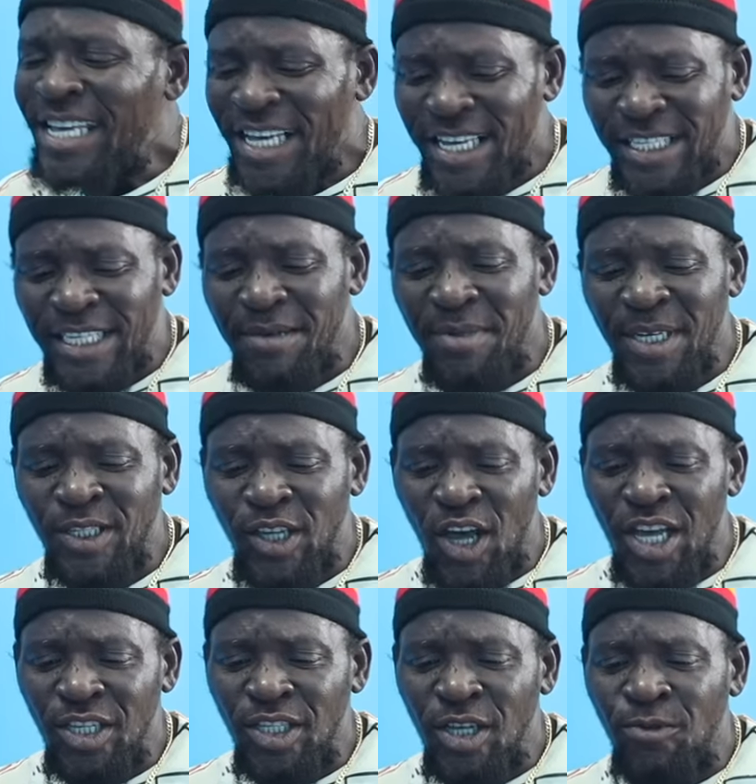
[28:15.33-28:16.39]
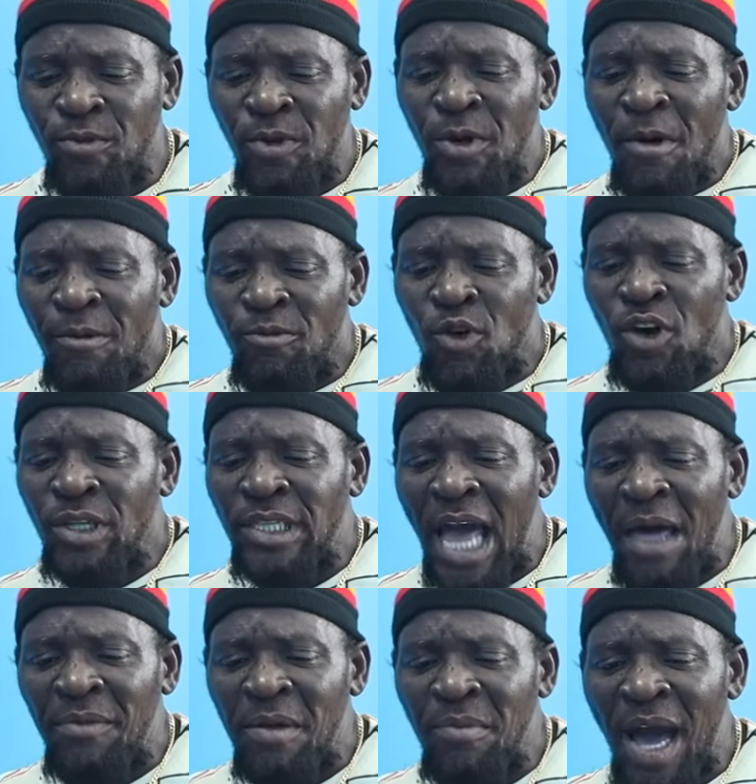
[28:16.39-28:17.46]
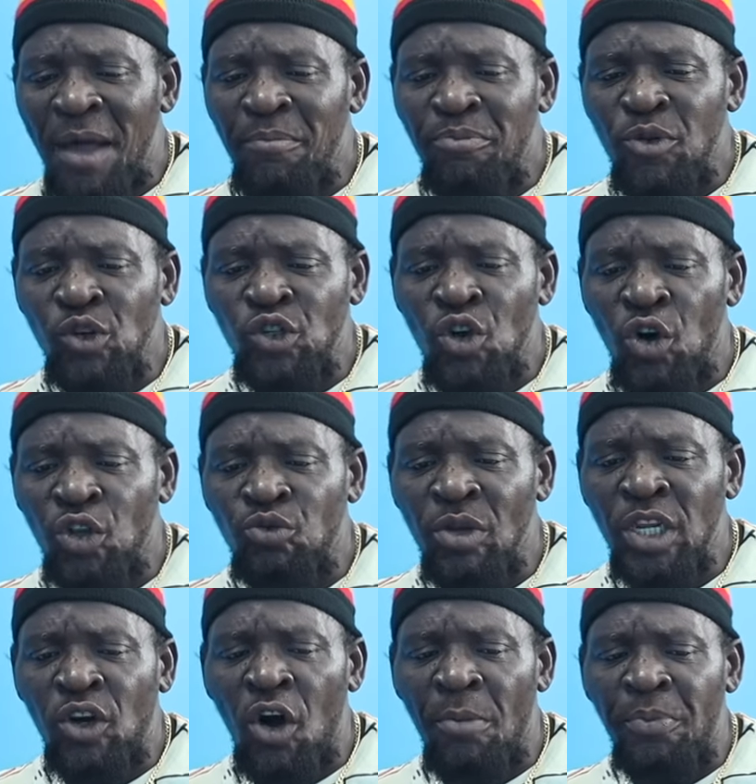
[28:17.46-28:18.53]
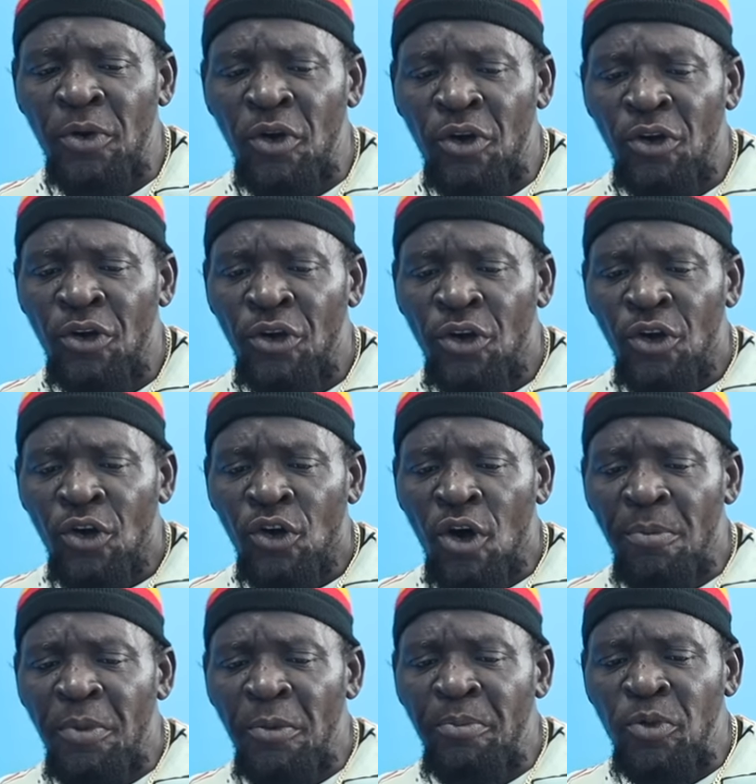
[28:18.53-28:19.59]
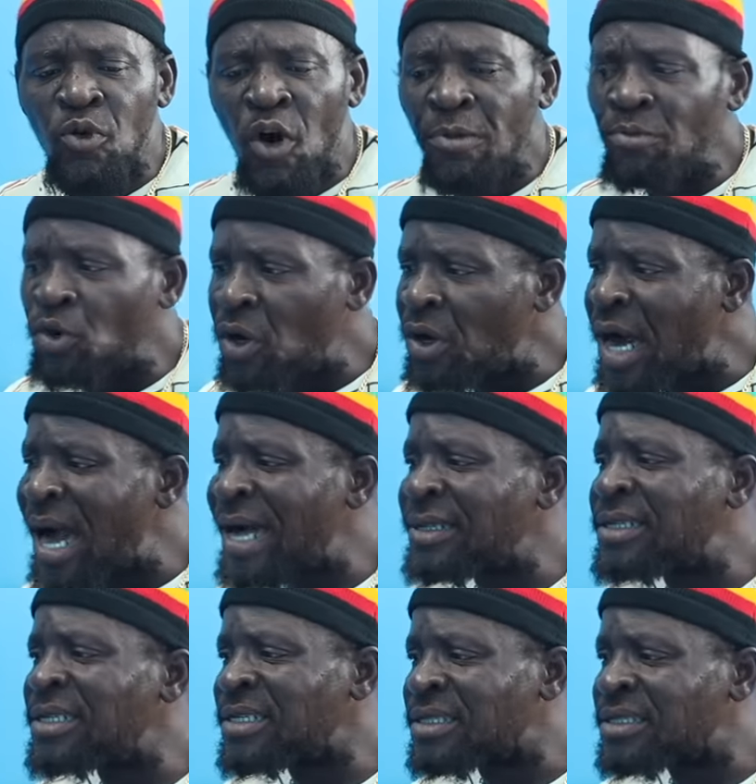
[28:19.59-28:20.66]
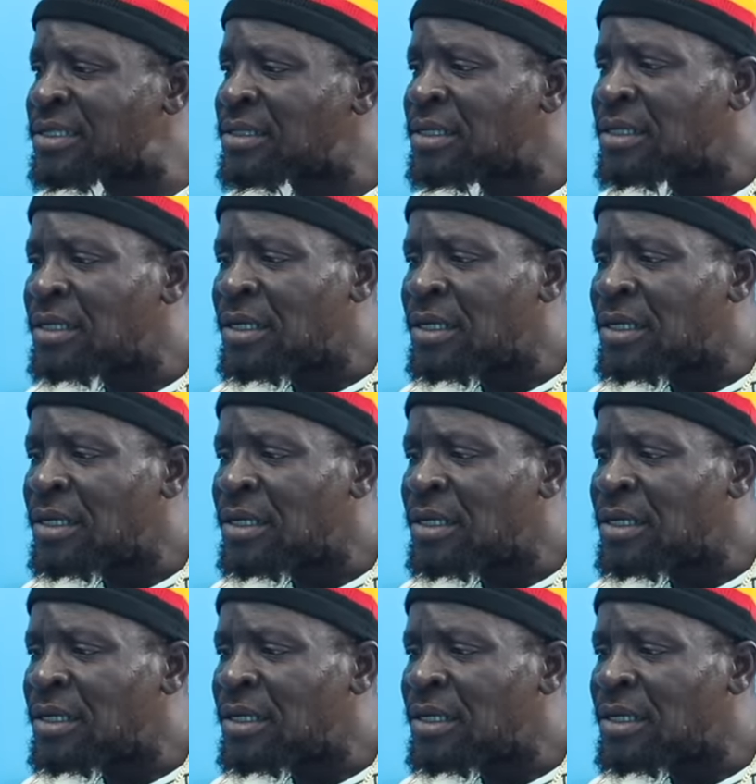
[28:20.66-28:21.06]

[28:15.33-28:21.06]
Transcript: You see me, so you see, more time the man push out with copper, copper more artists.